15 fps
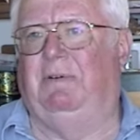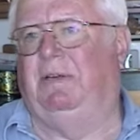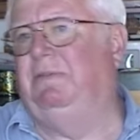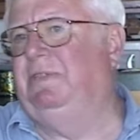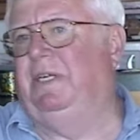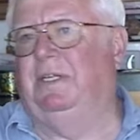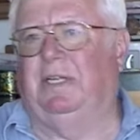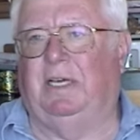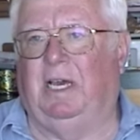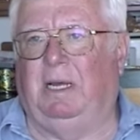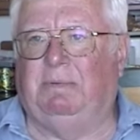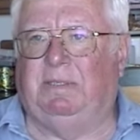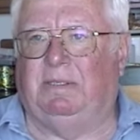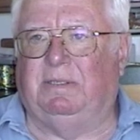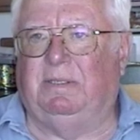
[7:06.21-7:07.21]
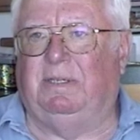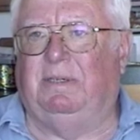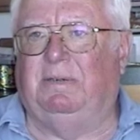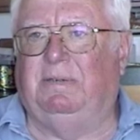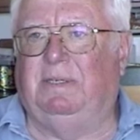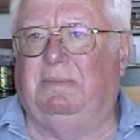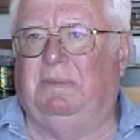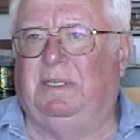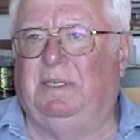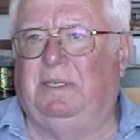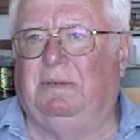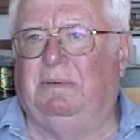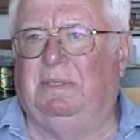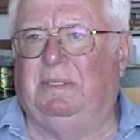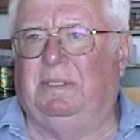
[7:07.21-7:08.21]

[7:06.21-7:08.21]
well, you've seen the capsules, you know. mm -hmm.